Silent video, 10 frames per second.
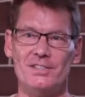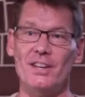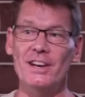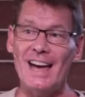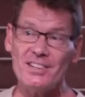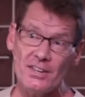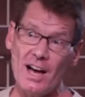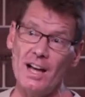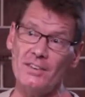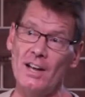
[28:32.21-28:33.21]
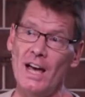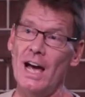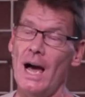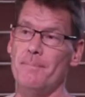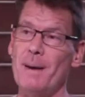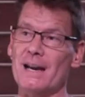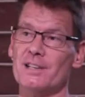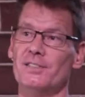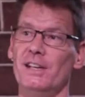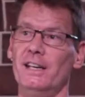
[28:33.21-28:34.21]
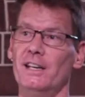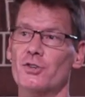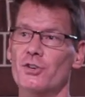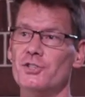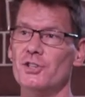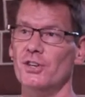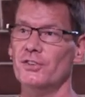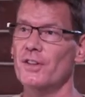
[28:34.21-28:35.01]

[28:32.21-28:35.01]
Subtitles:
The Nassars are Palestinian Christians.